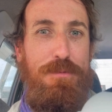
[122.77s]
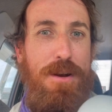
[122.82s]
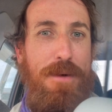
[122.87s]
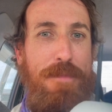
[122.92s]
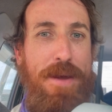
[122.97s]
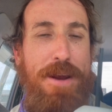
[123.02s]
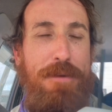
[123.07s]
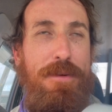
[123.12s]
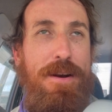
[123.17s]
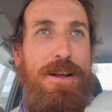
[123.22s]
I
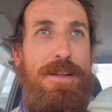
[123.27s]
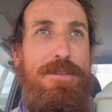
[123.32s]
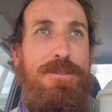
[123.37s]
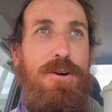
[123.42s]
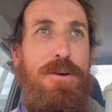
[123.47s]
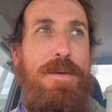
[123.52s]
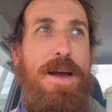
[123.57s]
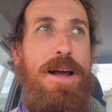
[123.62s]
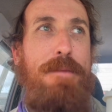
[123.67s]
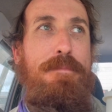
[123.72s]
mean when I
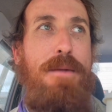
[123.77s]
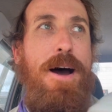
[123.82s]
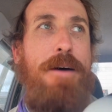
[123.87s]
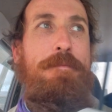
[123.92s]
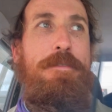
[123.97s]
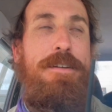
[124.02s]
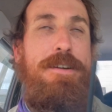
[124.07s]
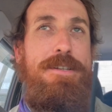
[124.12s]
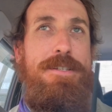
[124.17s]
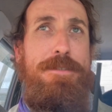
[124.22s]
talk about
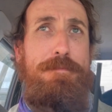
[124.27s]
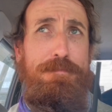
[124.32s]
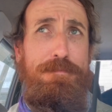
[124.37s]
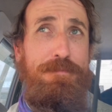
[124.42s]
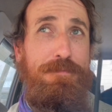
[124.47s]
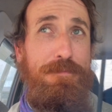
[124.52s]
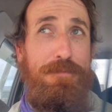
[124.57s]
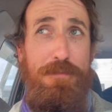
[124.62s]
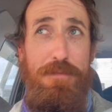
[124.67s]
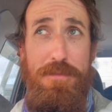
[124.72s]
mindfulness.
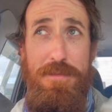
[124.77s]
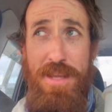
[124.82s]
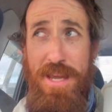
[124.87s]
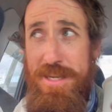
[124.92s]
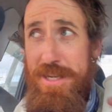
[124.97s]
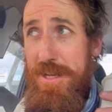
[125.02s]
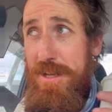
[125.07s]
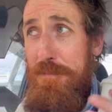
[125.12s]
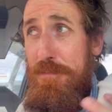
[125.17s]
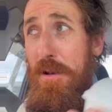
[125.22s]

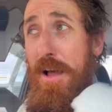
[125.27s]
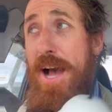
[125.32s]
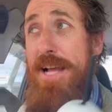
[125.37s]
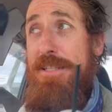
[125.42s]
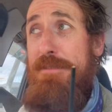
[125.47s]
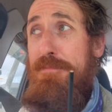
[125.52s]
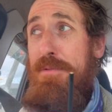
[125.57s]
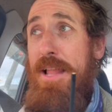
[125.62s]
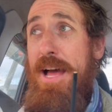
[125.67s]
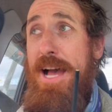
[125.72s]
And you can apply it
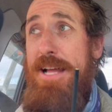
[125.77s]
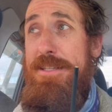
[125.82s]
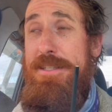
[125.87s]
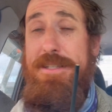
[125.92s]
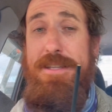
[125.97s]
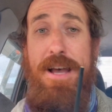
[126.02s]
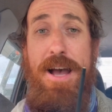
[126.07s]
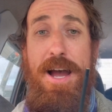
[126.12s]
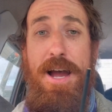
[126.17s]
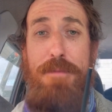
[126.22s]
to
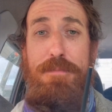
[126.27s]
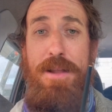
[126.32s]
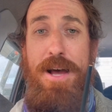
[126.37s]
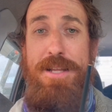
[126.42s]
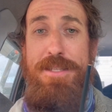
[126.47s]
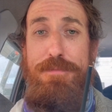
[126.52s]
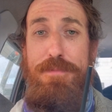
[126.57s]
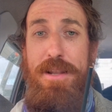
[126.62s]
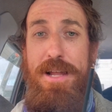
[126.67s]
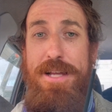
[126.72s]
plants. I apply
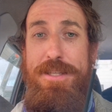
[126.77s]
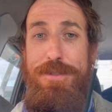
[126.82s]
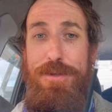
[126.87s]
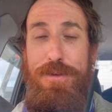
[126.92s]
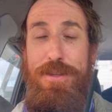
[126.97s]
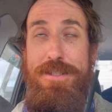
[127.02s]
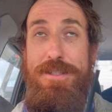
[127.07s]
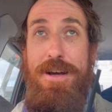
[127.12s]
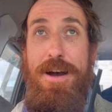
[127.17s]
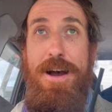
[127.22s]
it to plants all
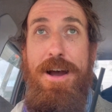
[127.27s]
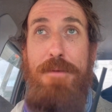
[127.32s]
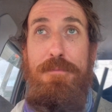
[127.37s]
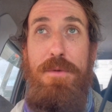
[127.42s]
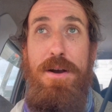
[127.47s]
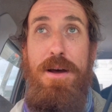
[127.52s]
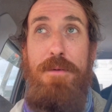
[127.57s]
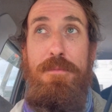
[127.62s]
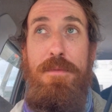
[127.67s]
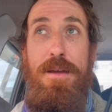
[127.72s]
the time.
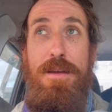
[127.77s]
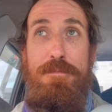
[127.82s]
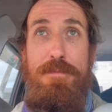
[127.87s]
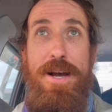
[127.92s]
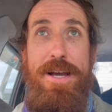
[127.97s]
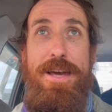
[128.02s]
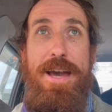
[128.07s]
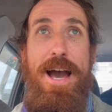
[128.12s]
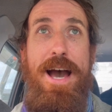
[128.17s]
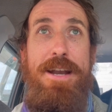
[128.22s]
When I'm in
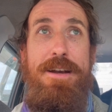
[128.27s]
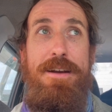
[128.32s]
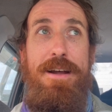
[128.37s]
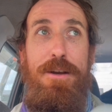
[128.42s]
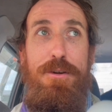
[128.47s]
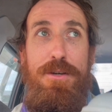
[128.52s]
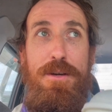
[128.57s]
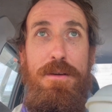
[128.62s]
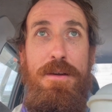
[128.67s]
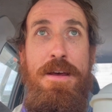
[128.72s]
my garden, I
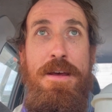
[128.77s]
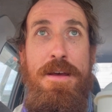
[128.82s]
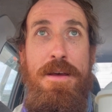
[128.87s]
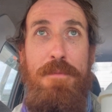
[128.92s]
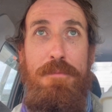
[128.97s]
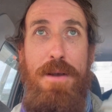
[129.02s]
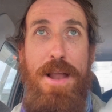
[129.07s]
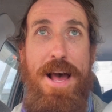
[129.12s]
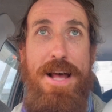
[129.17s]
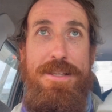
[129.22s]
look at
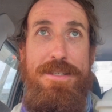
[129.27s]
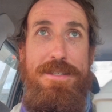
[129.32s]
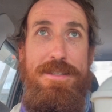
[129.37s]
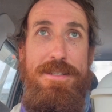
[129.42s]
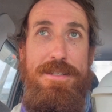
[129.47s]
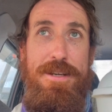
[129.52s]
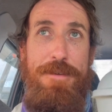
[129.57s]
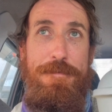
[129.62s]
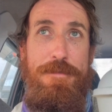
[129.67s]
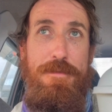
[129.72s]
plants and the
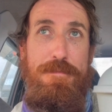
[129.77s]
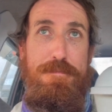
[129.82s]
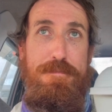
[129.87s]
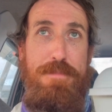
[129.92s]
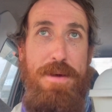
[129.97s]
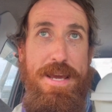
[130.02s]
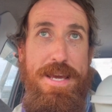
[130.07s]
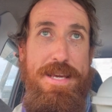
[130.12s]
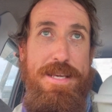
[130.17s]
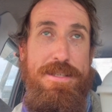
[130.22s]
different
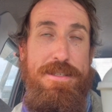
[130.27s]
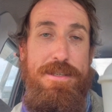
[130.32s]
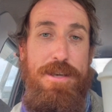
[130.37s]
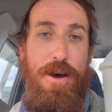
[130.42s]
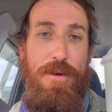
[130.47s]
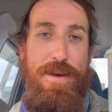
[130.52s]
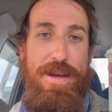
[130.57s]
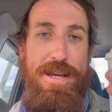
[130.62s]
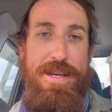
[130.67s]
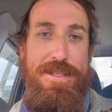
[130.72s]
bees
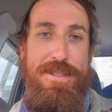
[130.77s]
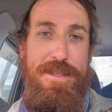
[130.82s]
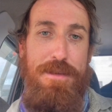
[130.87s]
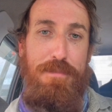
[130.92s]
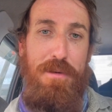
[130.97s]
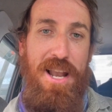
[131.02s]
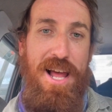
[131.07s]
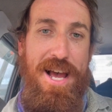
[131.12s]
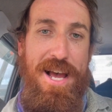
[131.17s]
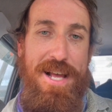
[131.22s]
going into the
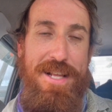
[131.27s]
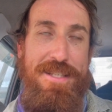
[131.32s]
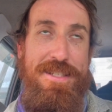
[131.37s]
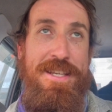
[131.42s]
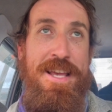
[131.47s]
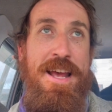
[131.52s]
plants